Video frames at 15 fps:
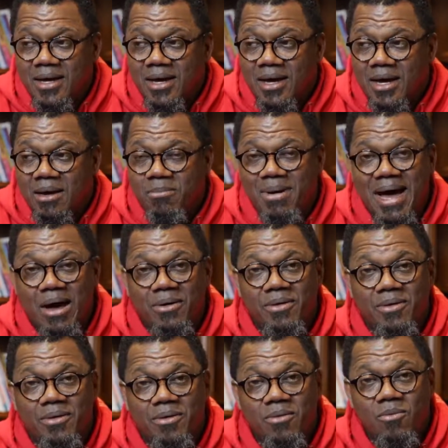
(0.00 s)

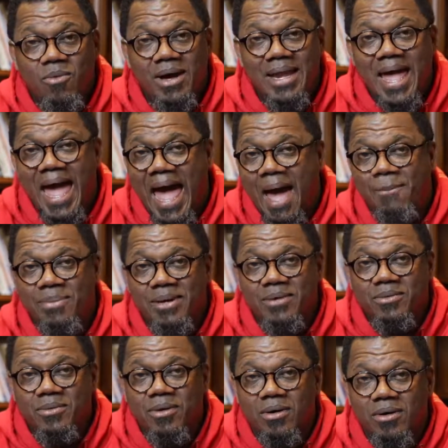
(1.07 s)
about what
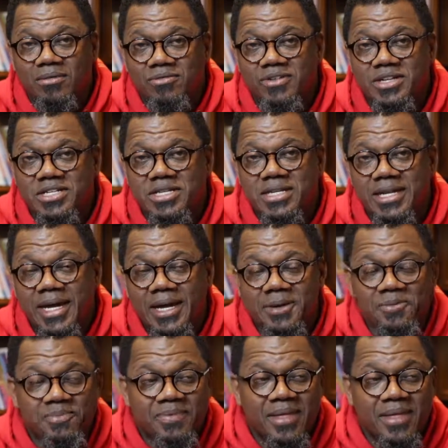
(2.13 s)
happened on Vision Day.